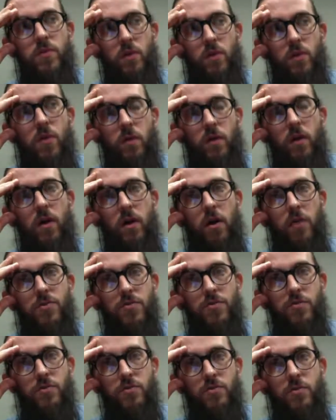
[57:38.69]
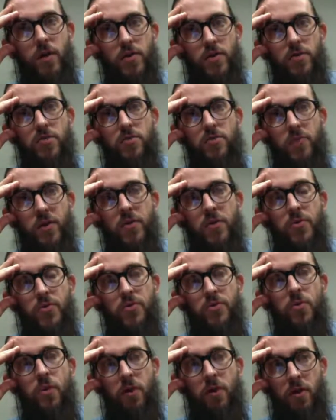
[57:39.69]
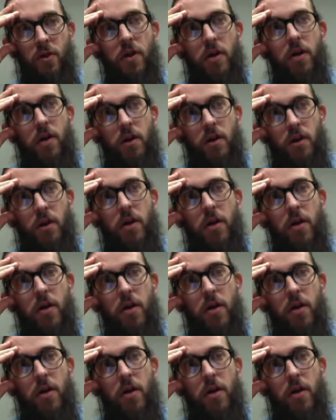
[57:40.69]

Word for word: to what you're doing, who you are.